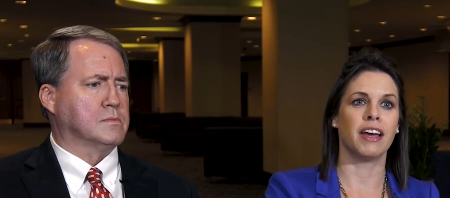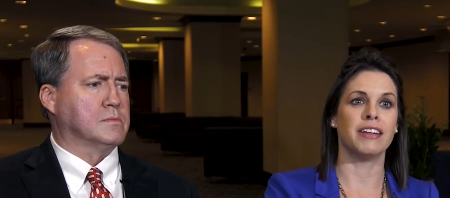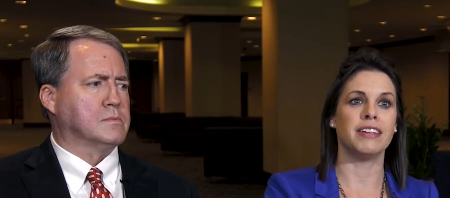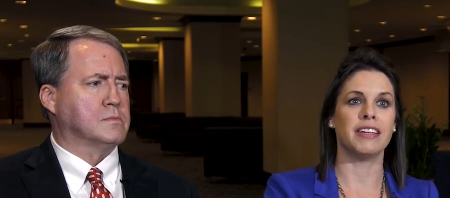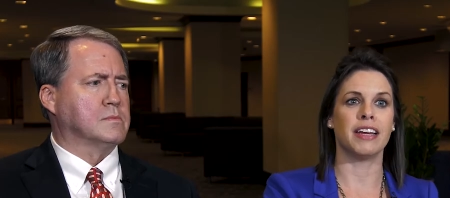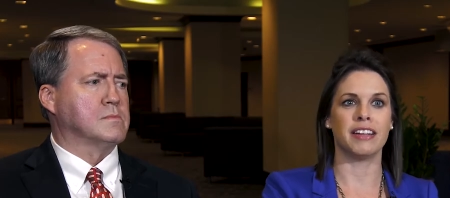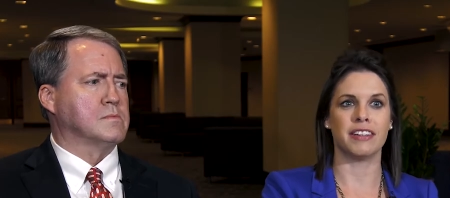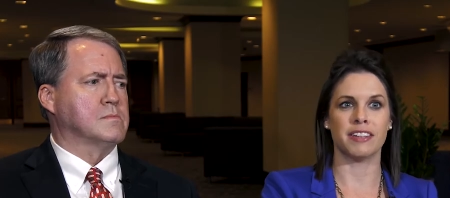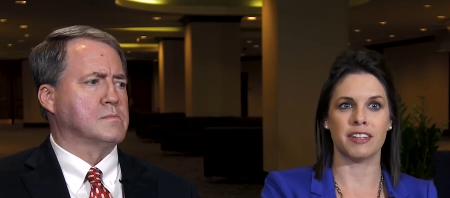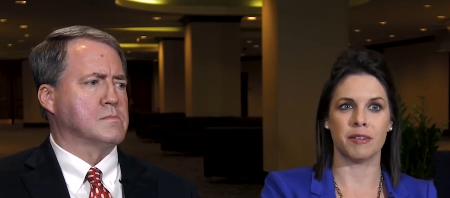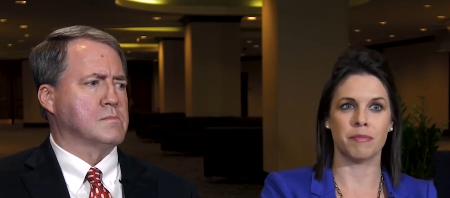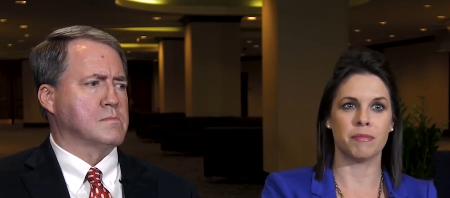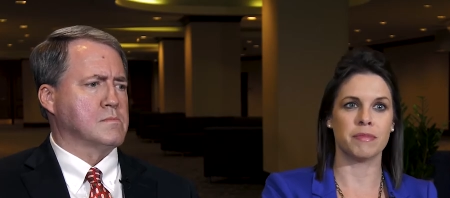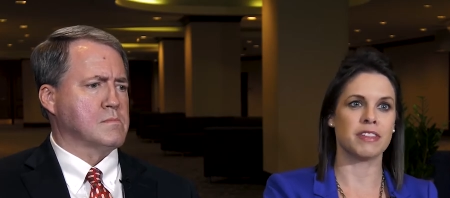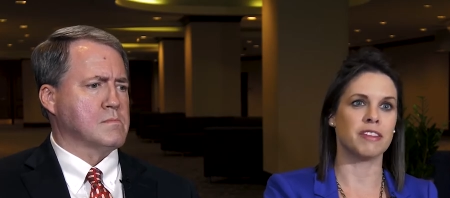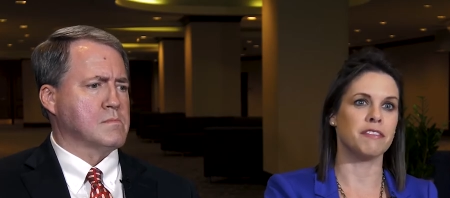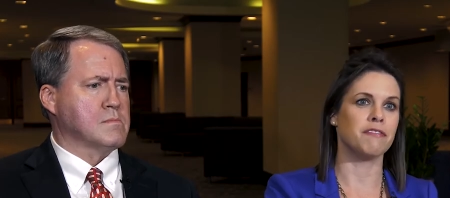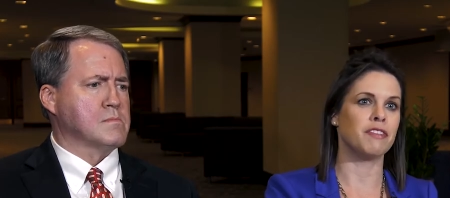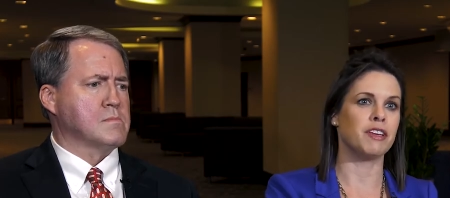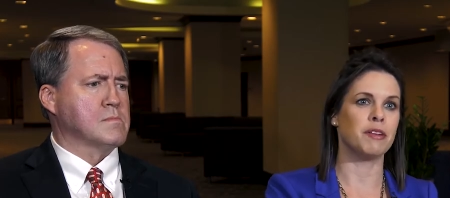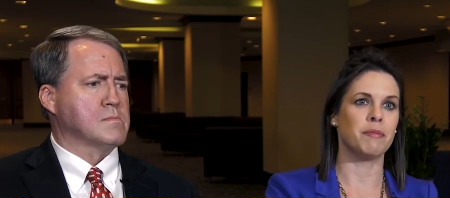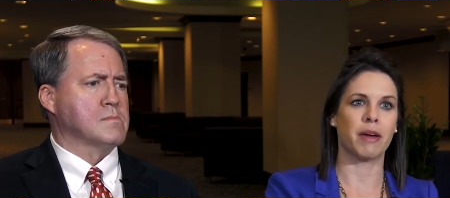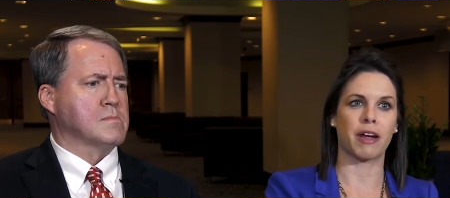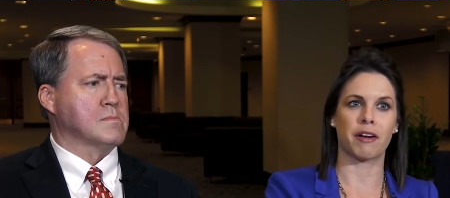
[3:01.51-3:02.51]
Speaker 1: addendums and
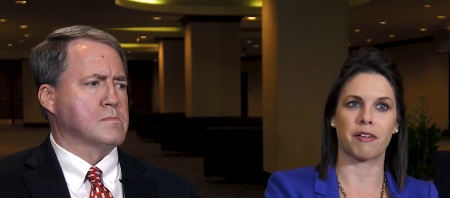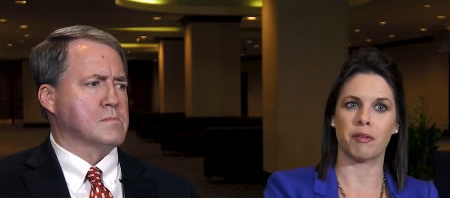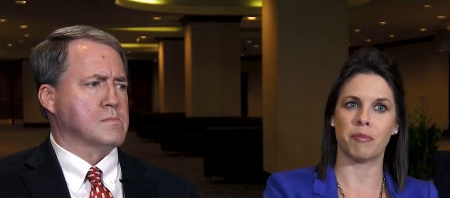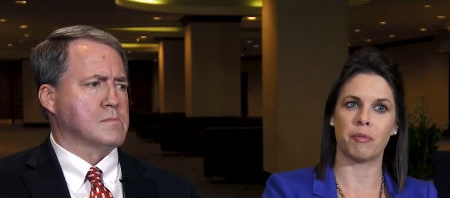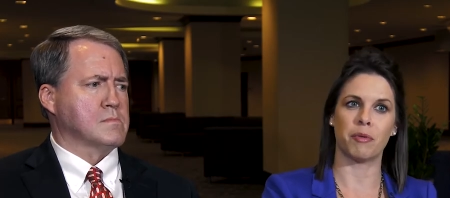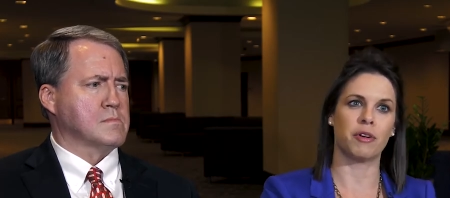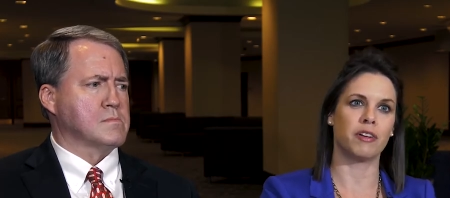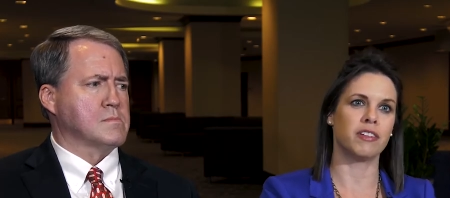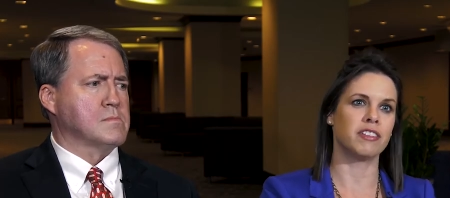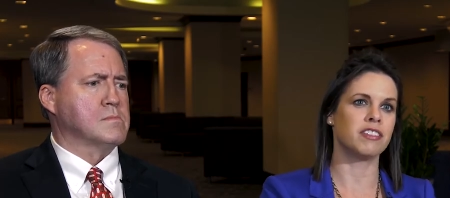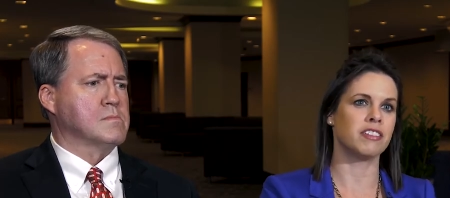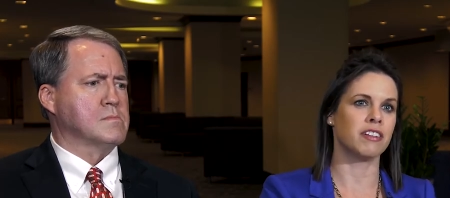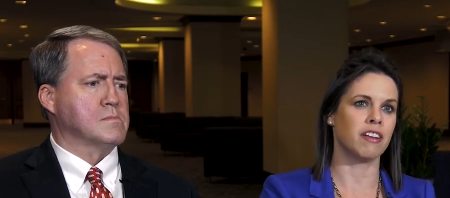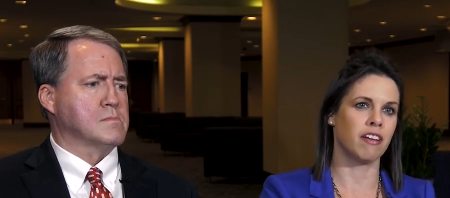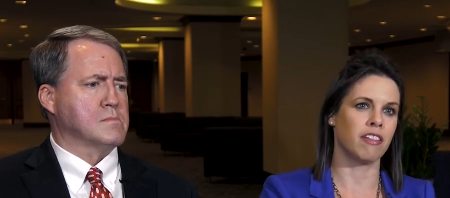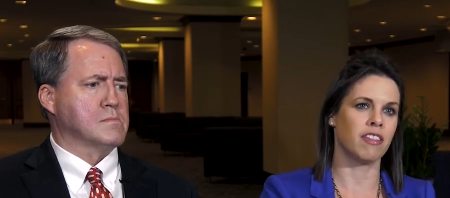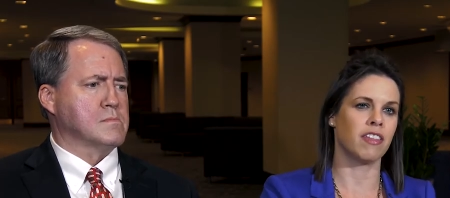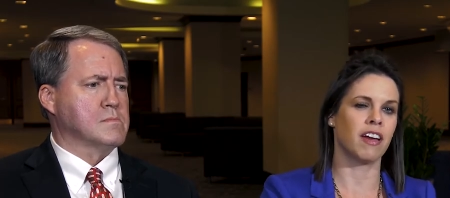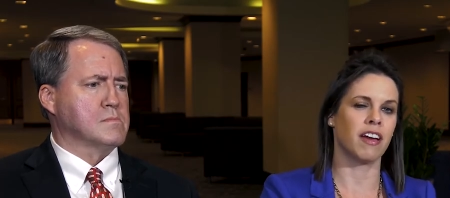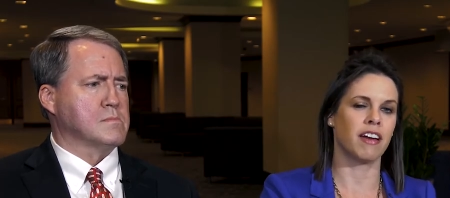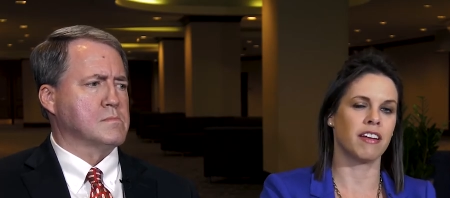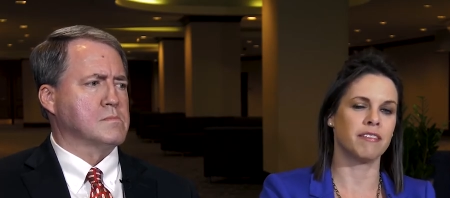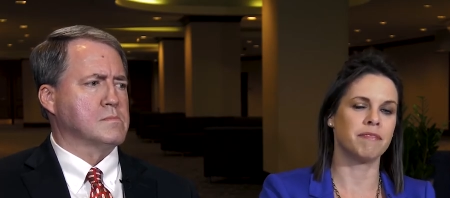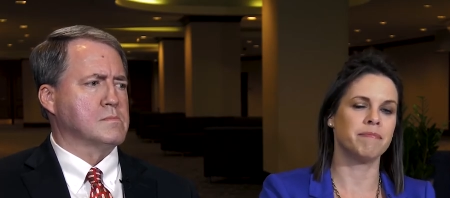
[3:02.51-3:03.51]
feedback reports and all
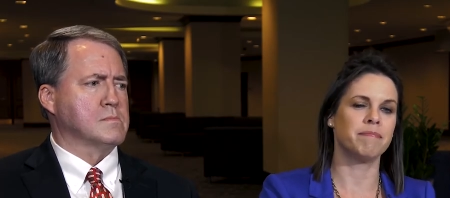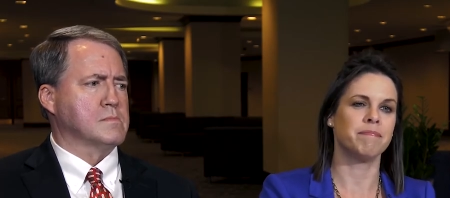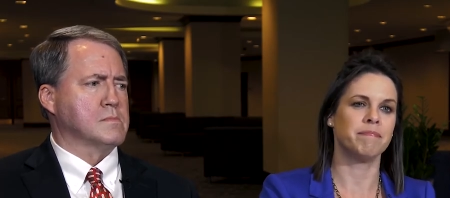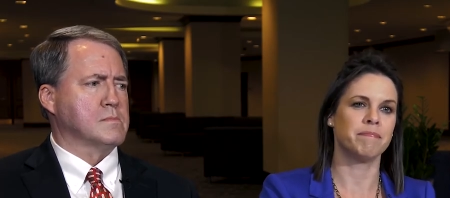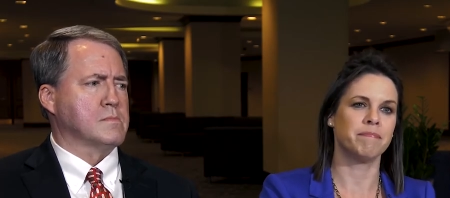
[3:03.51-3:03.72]
that.